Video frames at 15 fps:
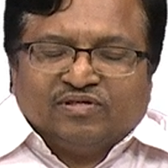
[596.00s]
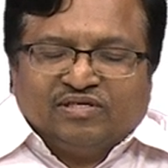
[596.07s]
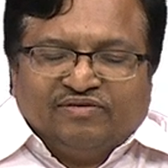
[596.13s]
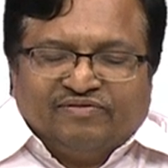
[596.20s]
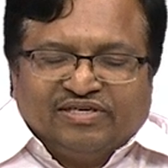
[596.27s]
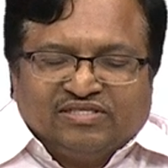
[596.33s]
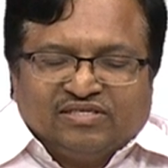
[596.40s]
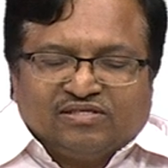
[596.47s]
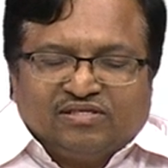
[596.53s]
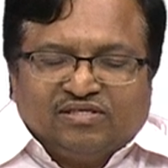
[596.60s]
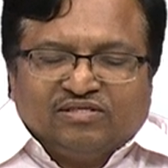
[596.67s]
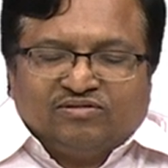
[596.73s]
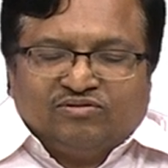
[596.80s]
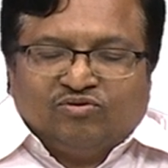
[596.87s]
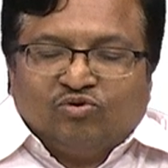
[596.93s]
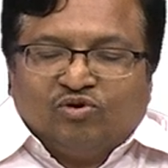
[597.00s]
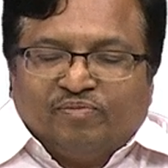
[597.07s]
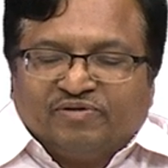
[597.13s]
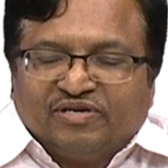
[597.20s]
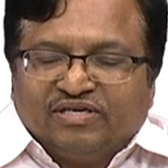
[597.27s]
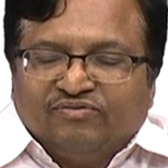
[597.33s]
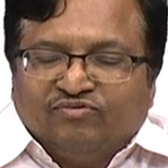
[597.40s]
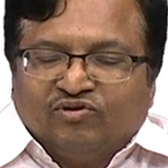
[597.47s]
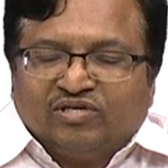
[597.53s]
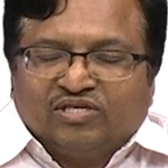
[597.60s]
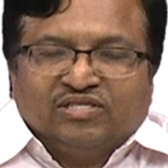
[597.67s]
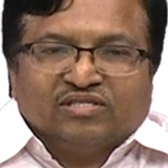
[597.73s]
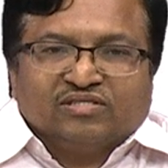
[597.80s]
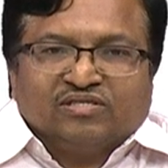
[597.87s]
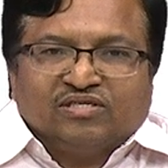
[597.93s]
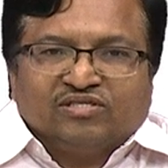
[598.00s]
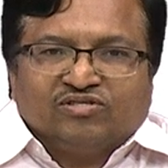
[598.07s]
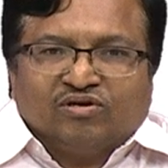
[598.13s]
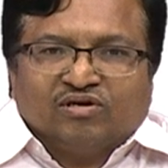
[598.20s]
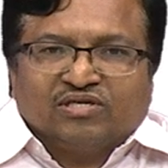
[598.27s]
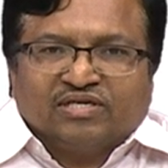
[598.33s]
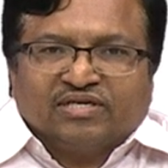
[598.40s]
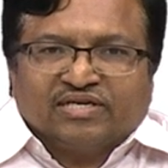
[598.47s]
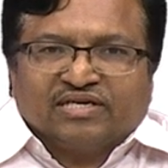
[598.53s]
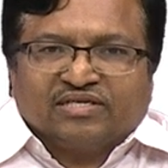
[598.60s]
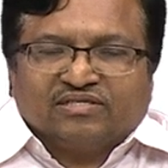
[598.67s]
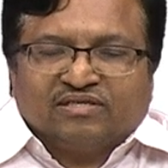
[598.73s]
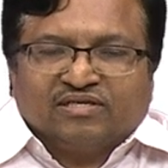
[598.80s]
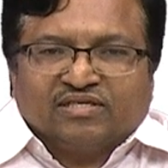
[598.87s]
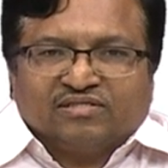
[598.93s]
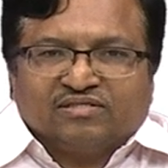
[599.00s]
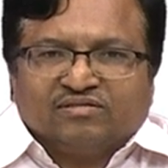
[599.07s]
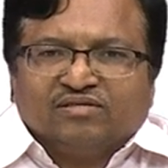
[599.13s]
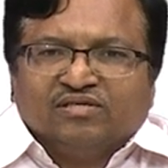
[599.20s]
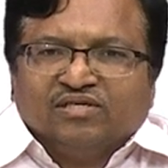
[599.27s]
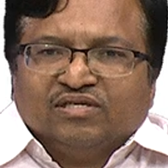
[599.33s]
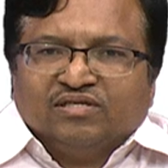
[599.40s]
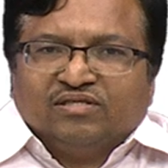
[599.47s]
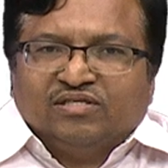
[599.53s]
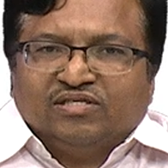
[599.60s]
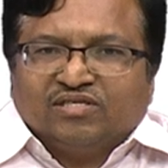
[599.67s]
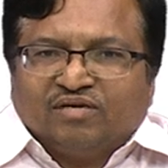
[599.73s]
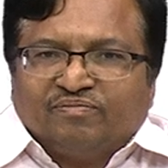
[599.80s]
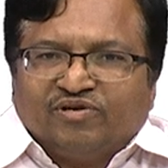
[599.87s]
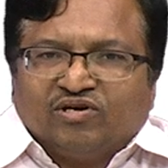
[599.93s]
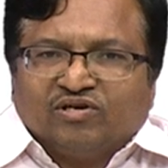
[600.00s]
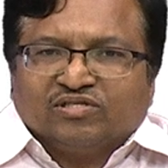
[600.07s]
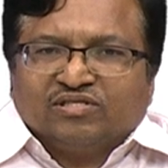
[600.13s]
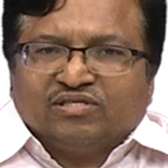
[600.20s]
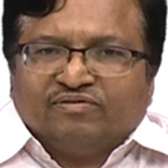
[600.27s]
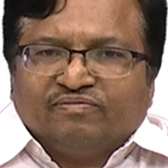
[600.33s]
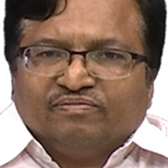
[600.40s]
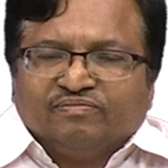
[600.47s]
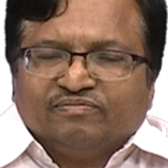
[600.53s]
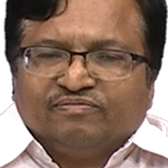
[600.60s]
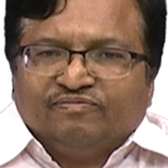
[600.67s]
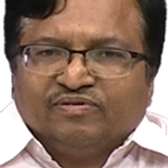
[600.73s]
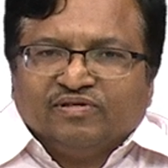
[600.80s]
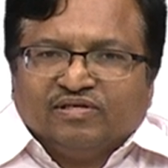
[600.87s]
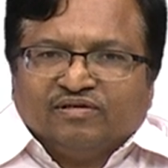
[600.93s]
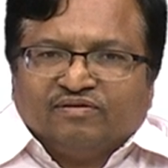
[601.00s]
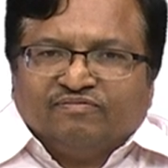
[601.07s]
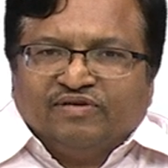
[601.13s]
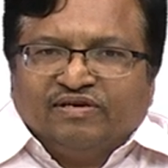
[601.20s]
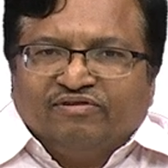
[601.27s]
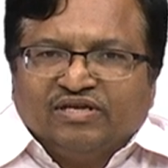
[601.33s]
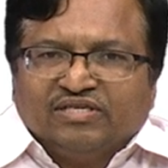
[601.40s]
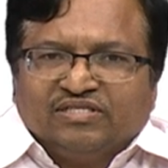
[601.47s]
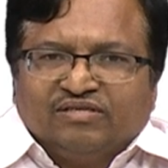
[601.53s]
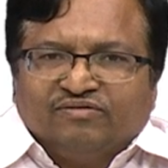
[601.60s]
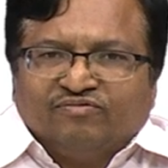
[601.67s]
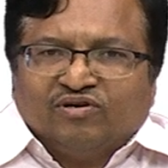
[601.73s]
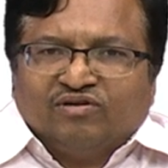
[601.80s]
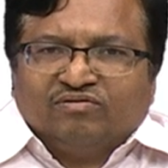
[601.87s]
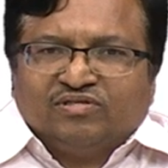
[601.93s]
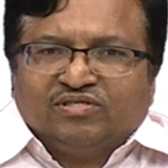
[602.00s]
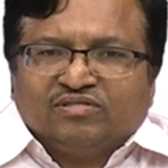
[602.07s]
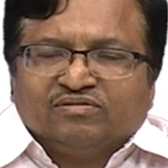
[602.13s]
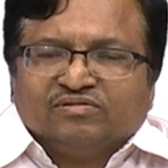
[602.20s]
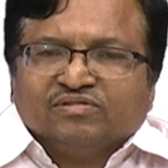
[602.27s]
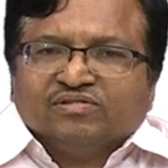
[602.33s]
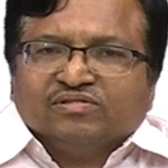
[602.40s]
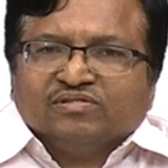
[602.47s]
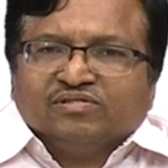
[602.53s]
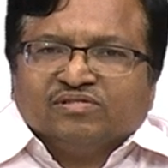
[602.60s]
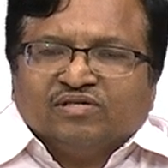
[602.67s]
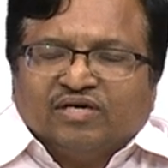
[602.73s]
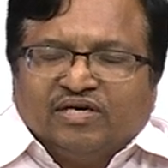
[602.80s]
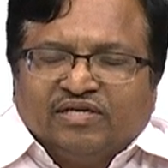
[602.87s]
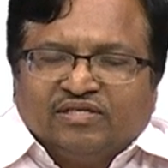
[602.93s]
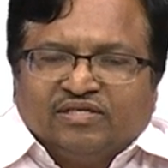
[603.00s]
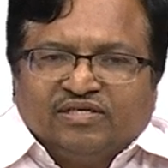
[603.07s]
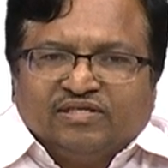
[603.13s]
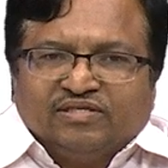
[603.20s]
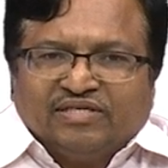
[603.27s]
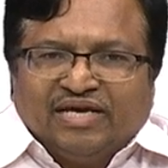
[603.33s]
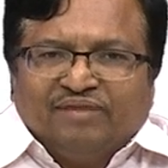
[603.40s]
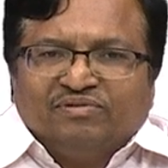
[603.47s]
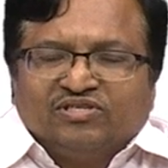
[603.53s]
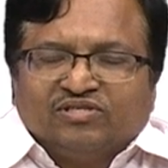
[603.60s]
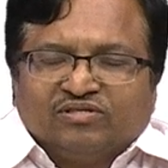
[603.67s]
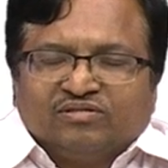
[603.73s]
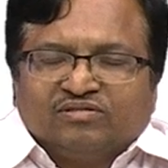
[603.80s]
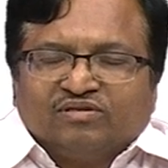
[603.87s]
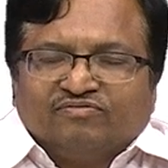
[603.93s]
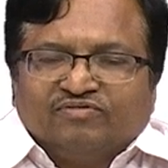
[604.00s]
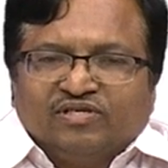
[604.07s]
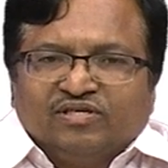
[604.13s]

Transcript: devices, is low operating voltages and short interaction lengths. These are because of the wavelengths involved and the dimensions of